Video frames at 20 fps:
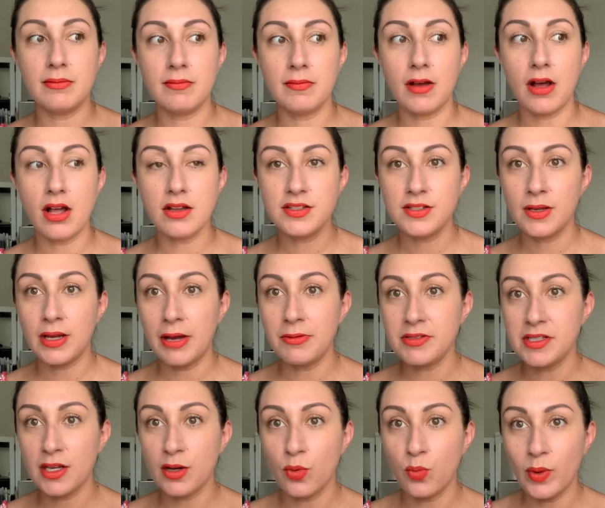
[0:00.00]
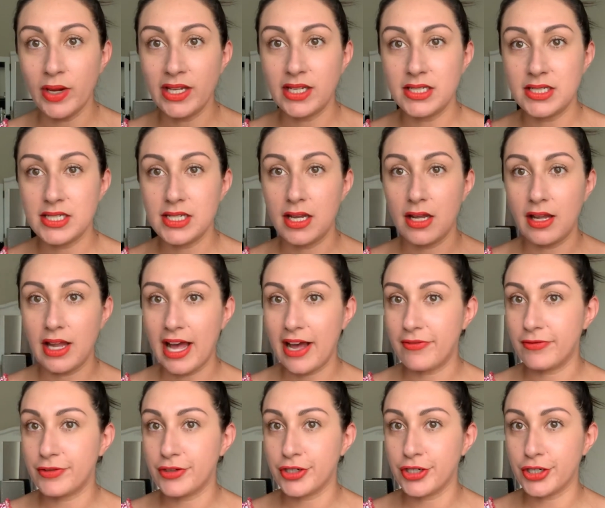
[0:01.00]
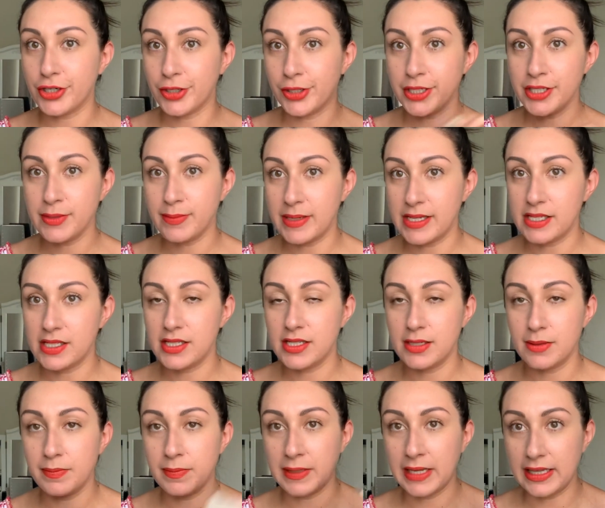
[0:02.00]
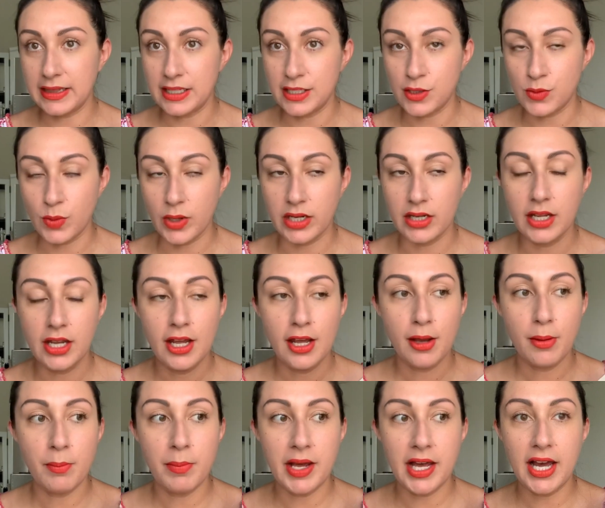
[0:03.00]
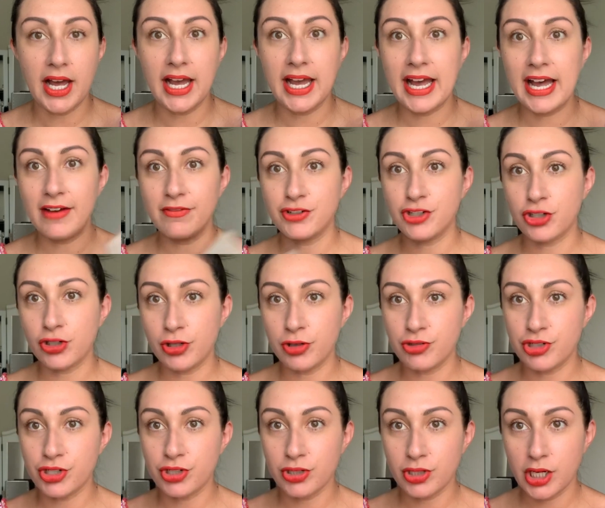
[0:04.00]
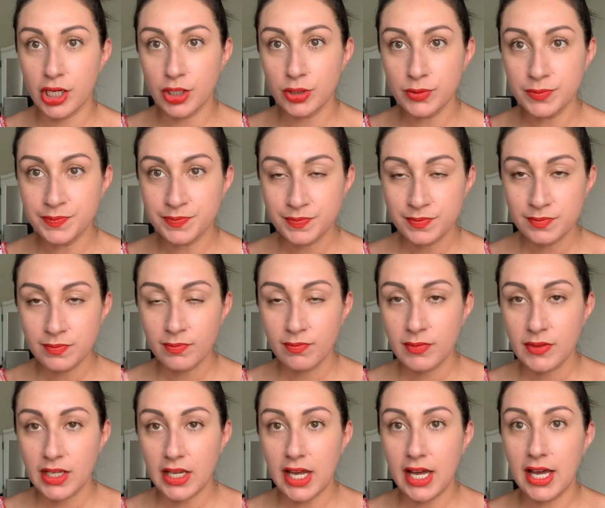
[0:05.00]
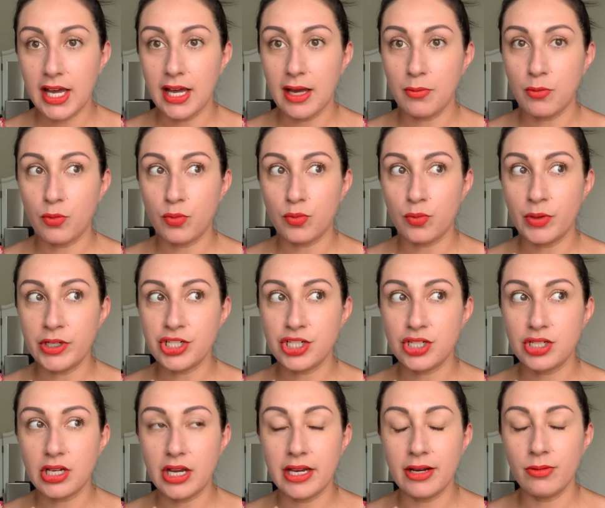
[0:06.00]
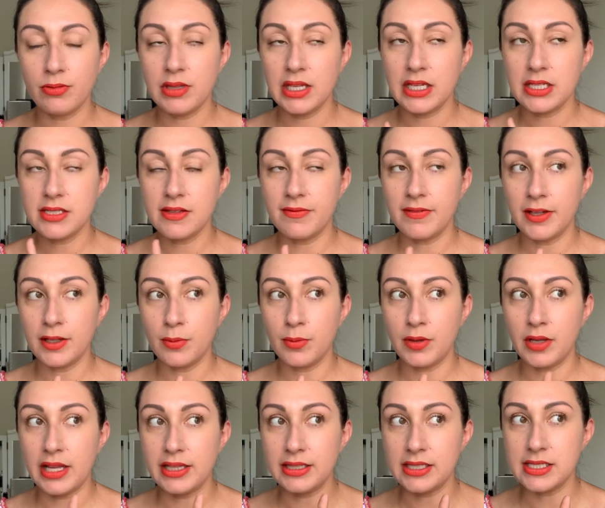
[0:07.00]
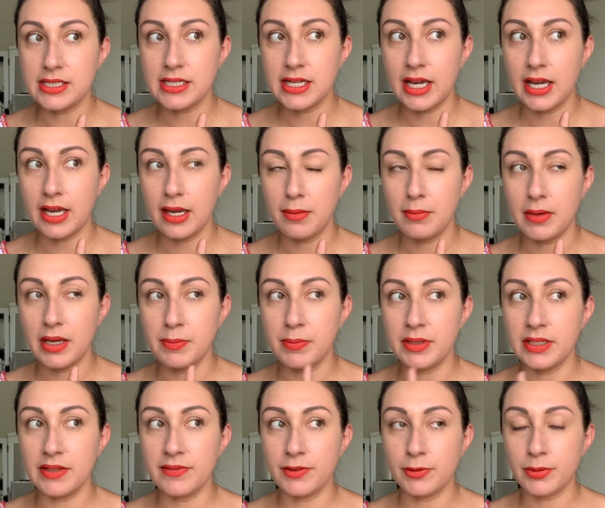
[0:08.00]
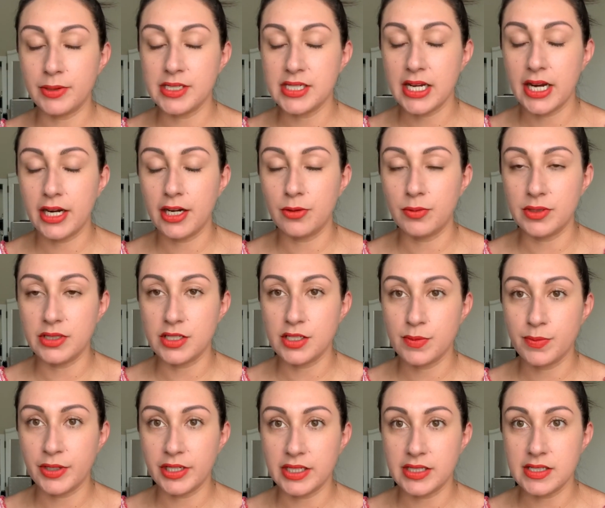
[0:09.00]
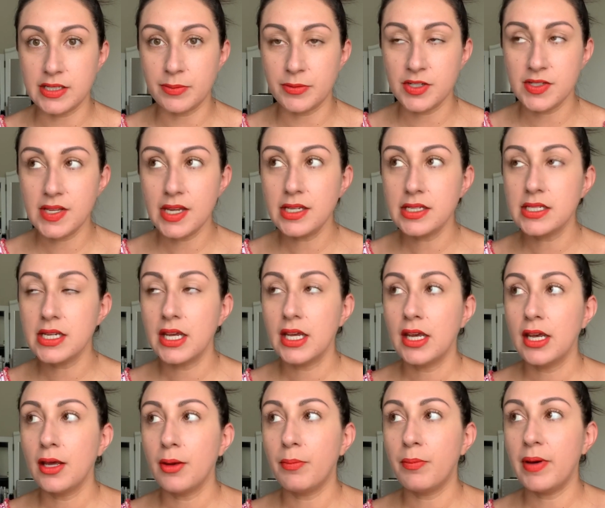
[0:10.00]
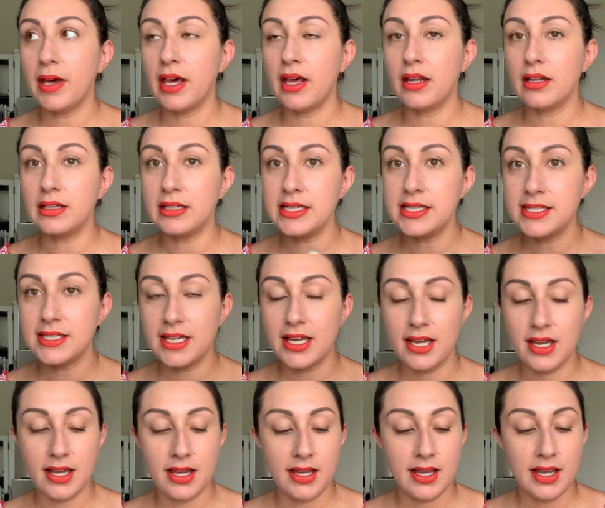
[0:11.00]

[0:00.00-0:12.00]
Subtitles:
was going to wait until after Christmas to get this one, but I have churro, which I don't think is available at this time. I believe it retired with the spring and summer scent, but Lisa